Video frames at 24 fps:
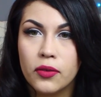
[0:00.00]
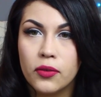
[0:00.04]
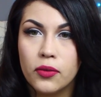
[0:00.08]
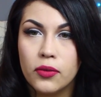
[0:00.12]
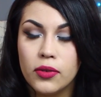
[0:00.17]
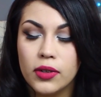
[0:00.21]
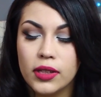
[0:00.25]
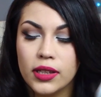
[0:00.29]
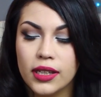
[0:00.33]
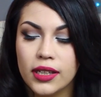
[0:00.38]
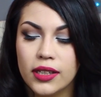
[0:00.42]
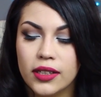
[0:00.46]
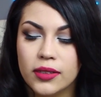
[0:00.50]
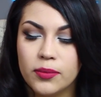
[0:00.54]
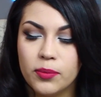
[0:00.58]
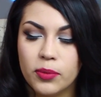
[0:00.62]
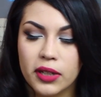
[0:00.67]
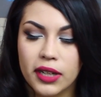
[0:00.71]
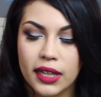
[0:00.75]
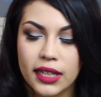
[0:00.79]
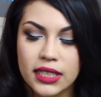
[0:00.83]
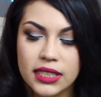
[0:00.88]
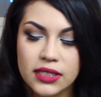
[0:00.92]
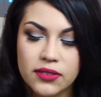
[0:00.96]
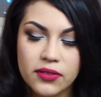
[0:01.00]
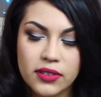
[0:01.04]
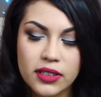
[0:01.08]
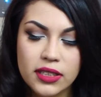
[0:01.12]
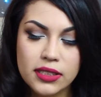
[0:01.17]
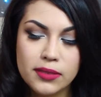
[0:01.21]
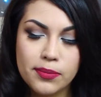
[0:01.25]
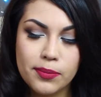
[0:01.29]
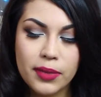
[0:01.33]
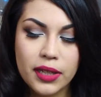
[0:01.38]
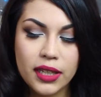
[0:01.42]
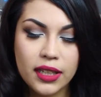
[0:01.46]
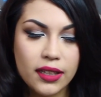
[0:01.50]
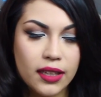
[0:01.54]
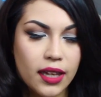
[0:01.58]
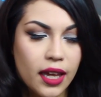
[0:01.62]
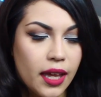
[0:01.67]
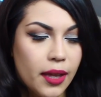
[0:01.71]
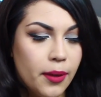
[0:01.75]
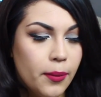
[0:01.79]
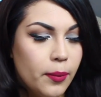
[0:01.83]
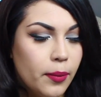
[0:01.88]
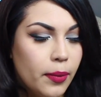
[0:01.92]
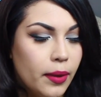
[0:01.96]
Really good price for this big
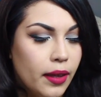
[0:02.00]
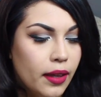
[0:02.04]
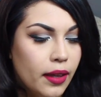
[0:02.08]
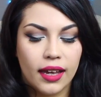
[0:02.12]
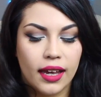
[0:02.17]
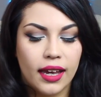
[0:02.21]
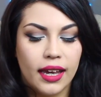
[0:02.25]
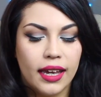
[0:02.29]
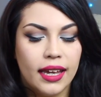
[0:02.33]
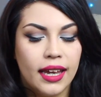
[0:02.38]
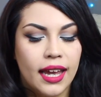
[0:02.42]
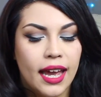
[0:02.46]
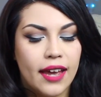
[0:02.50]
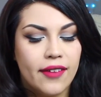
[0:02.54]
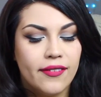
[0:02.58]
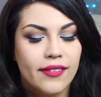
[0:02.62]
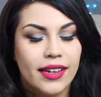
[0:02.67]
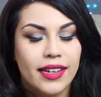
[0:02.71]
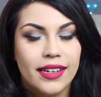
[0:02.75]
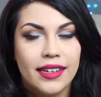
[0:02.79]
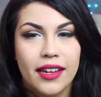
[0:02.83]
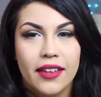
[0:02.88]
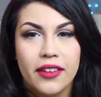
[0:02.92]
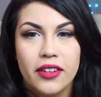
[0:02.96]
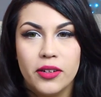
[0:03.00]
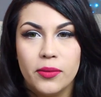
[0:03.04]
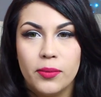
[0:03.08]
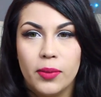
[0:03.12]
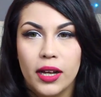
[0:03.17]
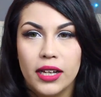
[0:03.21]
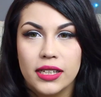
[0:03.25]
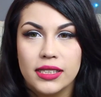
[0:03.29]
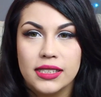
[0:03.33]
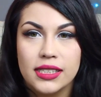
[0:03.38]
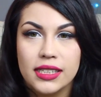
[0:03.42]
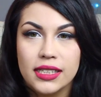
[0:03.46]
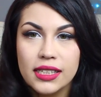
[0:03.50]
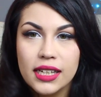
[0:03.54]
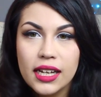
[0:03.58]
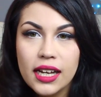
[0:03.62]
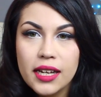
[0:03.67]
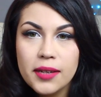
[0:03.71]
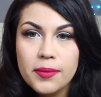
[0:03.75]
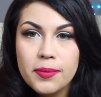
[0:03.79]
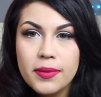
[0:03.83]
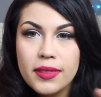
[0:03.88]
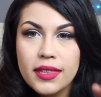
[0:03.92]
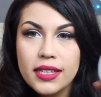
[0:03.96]
cup. I have another Boston
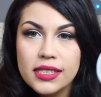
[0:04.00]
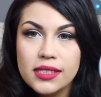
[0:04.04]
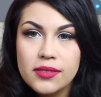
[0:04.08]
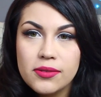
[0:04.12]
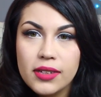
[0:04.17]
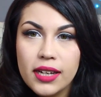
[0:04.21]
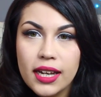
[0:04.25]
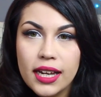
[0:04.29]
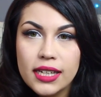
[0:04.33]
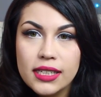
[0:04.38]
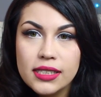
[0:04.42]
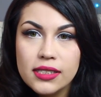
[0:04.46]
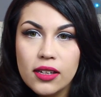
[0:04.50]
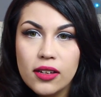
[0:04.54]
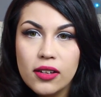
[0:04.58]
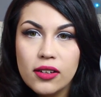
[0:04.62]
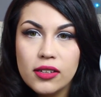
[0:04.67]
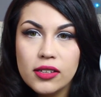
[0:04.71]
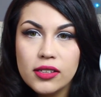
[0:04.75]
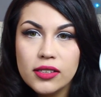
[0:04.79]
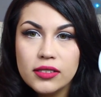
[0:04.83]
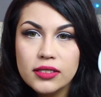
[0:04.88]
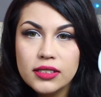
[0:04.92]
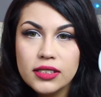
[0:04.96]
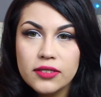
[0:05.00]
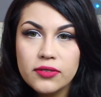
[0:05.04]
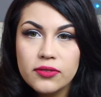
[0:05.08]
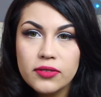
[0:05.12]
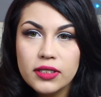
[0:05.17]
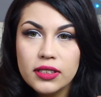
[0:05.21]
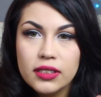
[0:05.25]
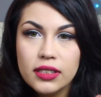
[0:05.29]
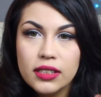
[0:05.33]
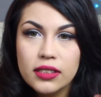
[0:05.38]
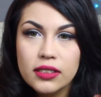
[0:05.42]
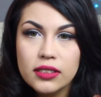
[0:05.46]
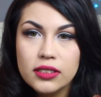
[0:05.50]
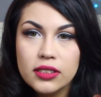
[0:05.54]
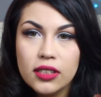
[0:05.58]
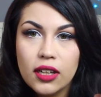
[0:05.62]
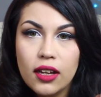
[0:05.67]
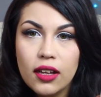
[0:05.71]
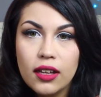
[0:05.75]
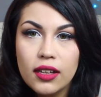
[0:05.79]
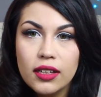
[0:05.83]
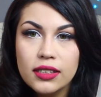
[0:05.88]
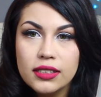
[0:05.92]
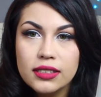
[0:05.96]
cup. This one has all different little
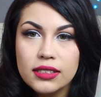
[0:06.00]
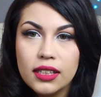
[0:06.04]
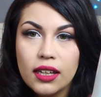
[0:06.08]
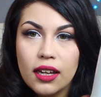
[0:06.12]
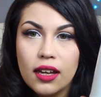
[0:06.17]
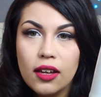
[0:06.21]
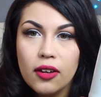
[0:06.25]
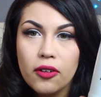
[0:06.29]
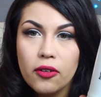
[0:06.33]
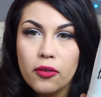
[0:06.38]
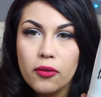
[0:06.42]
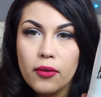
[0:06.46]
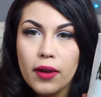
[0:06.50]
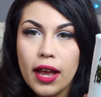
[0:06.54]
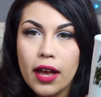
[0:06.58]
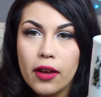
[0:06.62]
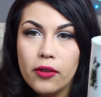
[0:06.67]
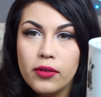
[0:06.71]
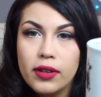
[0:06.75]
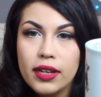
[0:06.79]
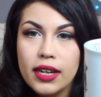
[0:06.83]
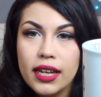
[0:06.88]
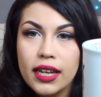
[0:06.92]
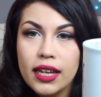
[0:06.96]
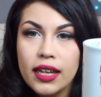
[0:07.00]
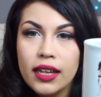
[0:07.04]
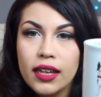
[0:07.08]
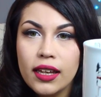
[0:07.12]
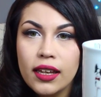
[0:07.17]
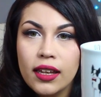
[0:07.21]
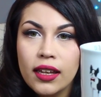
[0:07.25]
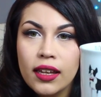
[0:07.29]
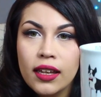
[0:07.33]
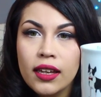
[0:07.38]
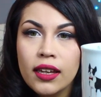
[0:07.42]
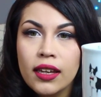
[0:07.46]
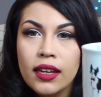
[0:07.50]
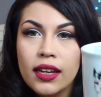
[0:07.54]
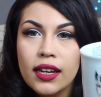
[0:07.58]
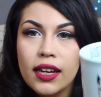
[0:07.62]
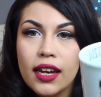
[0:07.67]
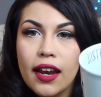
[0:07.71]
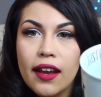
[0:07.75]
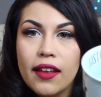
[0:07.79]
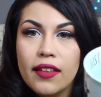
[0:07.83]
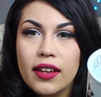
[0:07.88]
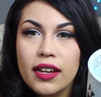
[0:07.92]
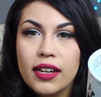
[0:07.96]
dogs around it,
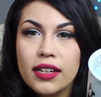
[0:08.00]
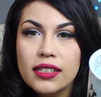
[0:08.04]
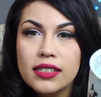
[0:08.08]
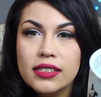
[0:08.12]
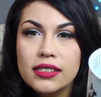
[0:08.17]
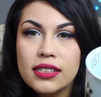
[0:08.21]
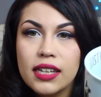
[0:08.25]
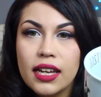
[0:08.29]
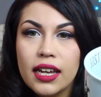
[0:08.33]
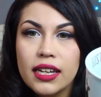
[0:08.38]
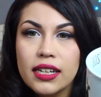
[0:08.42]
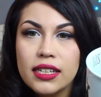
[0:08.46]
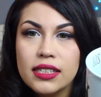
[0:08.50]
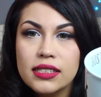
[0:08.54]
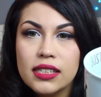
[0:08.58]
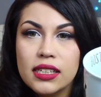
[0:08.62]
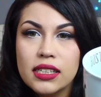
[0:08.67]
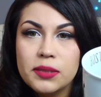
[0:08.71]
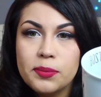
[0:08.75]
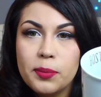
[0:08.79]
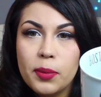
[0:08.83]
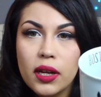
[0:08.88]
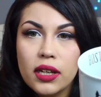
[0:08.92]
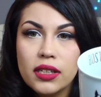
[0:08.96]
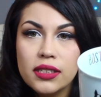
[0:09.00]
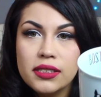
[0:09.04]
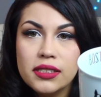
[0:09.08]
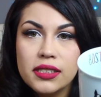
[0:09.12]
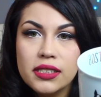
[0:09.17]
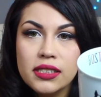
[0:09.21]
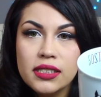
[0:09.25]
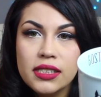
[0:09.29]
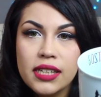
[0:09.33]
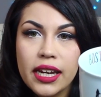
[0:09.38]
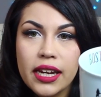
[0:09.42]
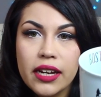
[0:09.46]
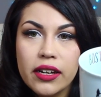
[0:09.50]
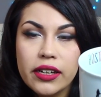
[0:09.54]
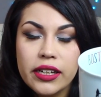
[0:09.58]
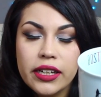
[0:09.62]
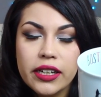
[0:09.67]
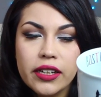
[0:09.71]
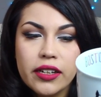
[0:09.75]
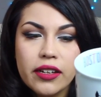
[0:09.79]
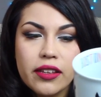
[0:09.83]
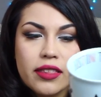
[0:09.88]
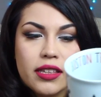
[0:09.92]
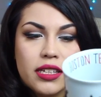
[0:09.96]
and then inside it says Boston
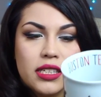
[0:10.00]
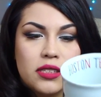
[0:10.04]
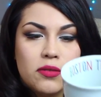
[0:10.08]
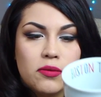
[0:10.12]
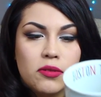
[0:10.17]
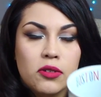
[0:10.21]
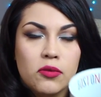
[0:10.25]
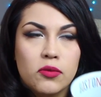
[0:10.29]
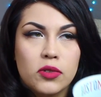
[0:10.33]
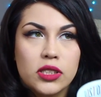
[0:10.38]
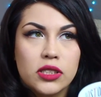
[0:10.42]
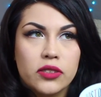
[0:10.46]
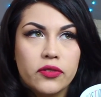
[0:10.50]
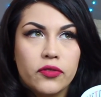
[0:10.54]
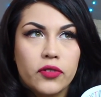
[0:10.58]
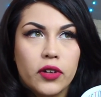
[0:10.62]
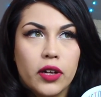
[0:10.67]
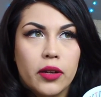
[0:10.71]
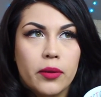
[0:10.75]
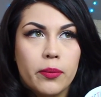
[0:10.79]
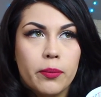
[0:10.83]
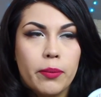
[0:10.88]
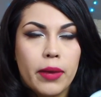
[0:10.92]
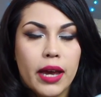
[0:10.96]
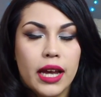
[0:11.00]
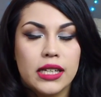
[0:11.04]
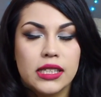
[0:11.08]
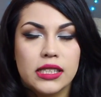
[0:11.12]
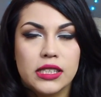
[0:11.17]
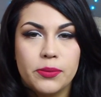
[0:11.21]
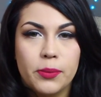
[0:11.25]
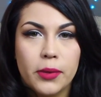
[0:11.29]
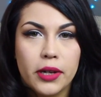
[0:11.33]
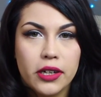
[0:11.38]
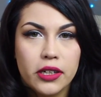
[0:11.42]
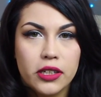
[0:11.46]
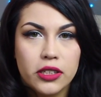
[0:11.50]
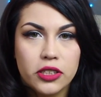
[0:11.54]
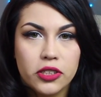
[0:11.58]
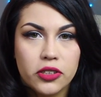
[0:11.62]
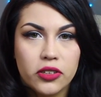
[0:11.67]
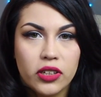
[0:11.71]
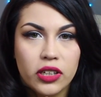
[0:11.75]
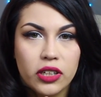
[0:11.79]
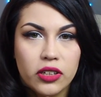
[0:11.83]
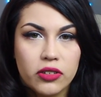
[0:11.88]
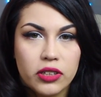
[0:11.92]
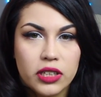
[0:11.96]
Terrier. This one was from PetSmart
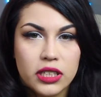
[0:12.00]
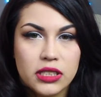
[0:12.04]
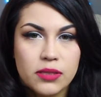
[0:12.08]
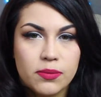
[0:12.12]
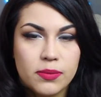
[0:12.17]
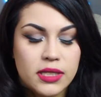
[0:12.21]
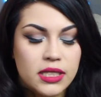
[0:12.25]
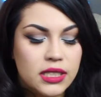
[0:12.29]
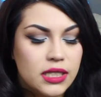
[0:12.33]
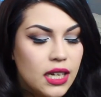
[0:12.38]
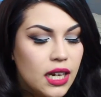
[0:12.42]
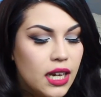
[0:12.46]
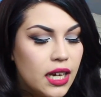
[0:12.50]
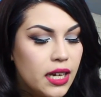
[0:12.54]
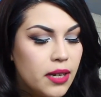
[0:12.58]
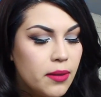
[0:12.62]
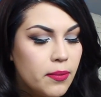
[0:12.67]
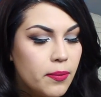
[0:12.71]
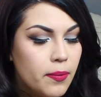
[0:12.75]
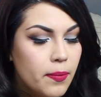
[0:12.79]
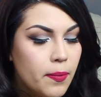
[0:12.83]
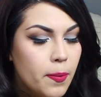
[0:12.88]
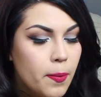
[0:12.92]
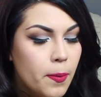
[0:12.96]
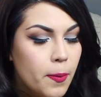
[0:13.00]
during Christmas time.